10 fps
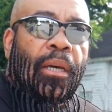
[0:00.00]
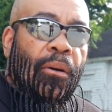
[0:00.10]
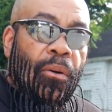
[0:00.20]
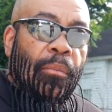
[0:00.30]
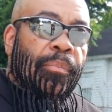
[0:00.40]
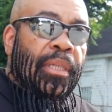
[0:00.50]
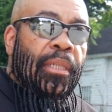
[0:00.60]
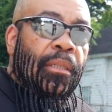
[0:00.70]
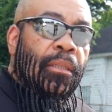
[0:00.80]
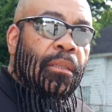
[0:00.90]
or
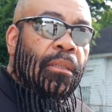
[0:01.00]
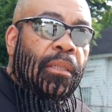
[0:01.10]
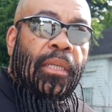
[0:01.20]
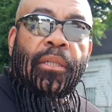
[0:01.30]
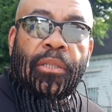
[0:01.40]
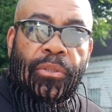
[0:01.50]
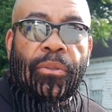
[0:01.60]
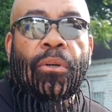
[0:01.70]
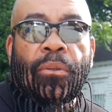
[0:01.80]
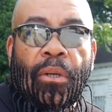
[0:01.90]
be in
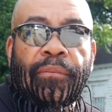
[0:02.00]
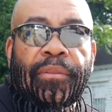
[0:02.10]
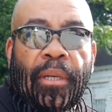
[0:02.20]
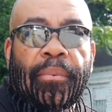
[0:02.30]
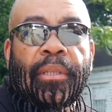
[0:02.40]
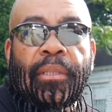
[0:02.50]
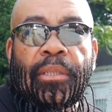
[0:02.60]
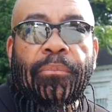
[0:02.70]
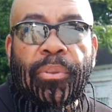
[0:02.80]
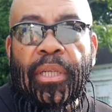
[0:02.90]
control of something
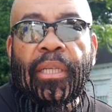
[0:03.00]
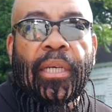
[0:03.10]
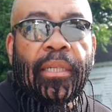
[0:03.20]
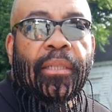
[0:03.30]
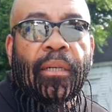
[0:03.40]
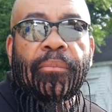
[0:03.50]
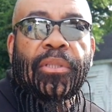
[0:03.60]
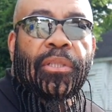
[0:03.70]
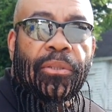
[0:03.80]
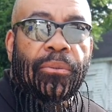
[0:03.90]
that's bringing income
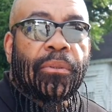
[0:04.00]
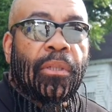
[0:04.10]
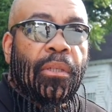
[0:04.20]
to you.